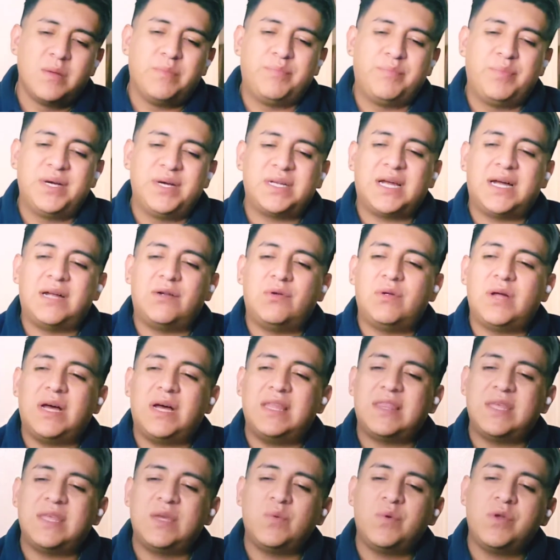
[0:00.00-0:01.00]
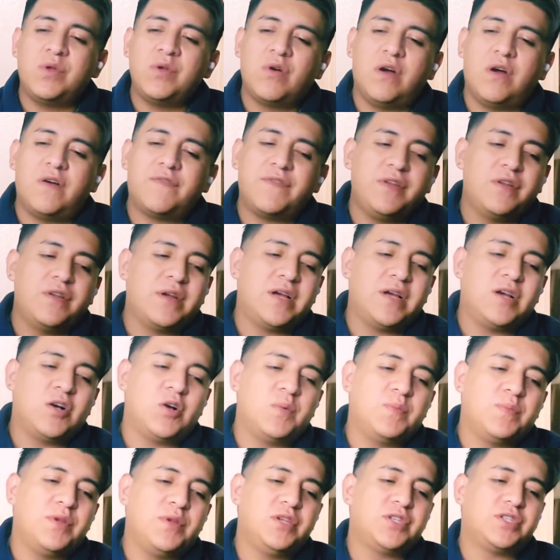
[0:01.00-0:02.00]
But I think when you offer your
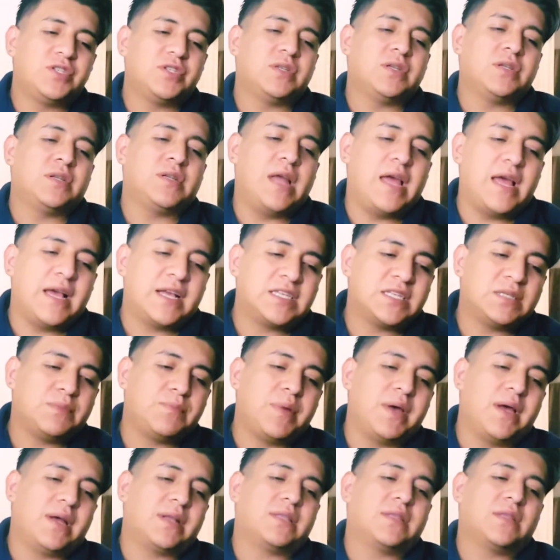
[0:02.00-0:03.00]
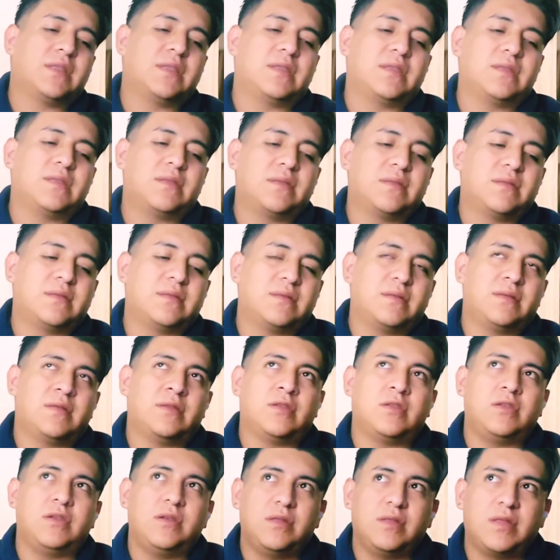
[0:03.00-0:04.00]
help, you shouldn't expect
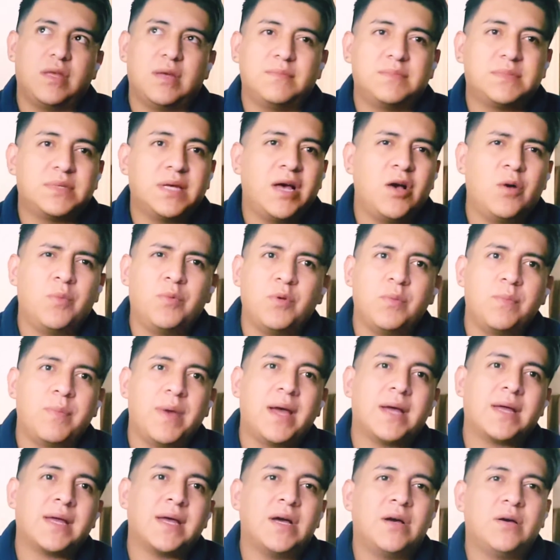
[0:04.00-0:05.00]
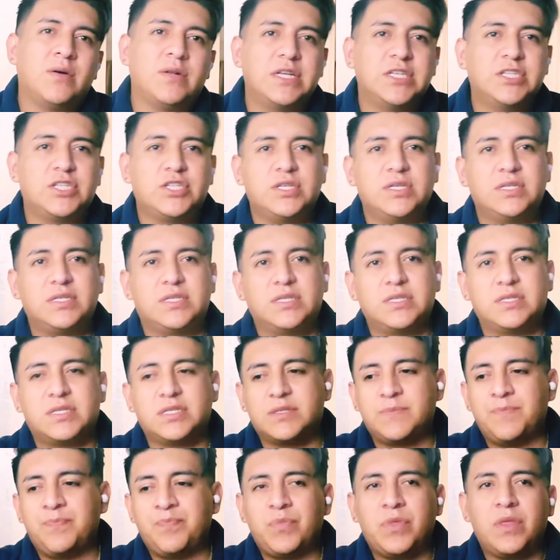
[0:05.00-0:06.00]
them to help you back out. It should
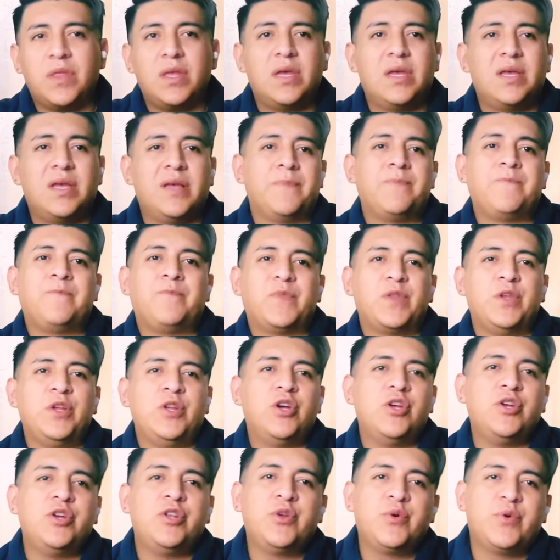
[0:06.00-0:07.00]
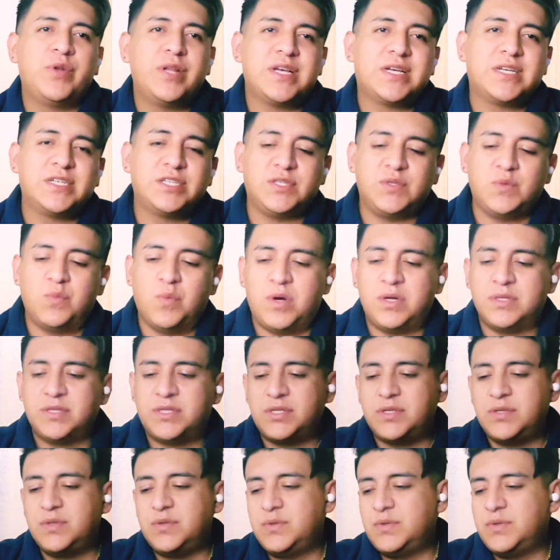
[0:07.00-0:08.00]
just, you're doing it because you want
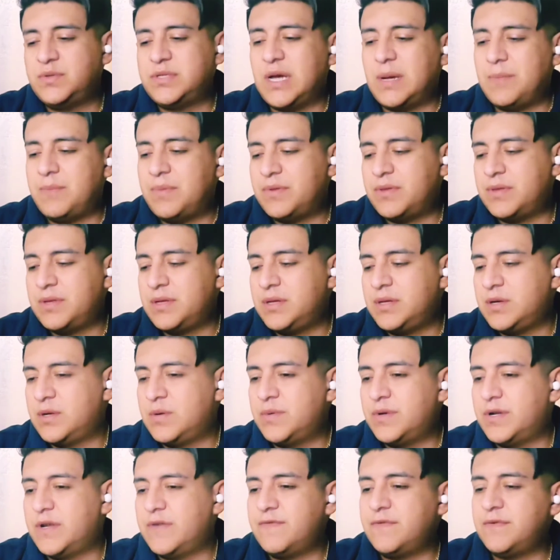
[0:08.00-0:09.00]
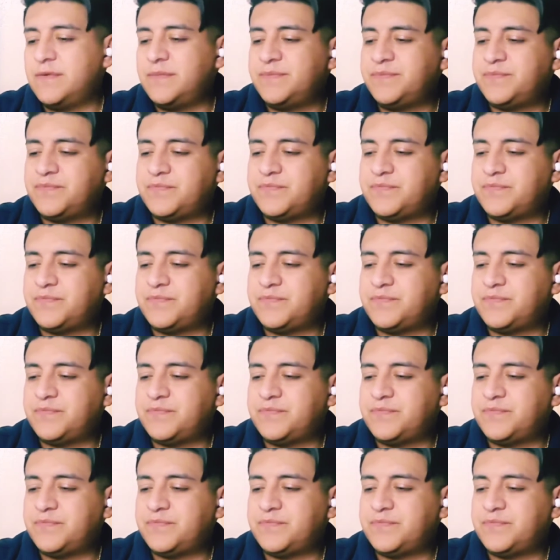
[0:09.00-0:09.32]
to, type of thing or whatever.